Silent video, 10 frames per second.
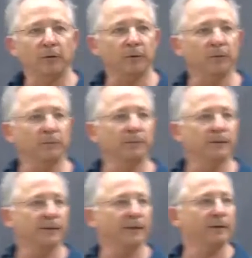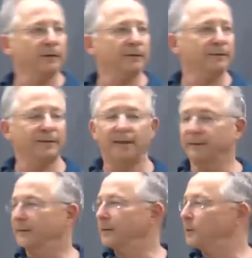know you still
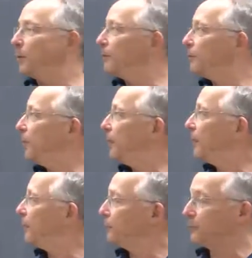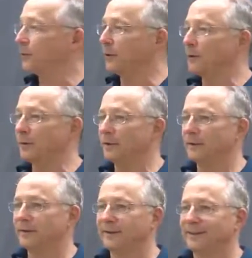at this point well enough to know
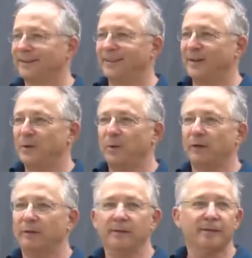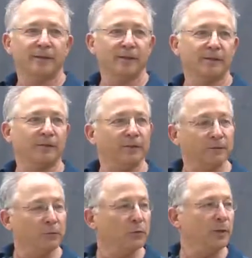what is just
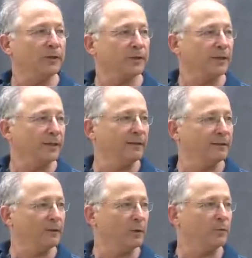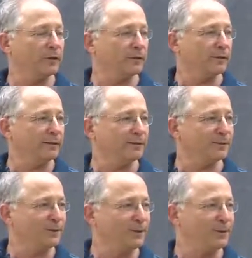too much saying obvious
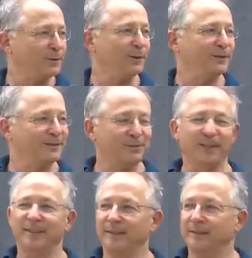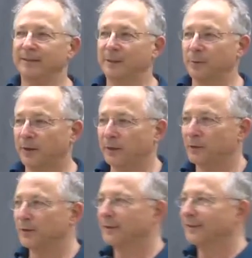things or what really needs
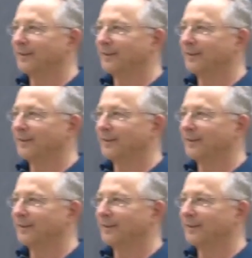explanation.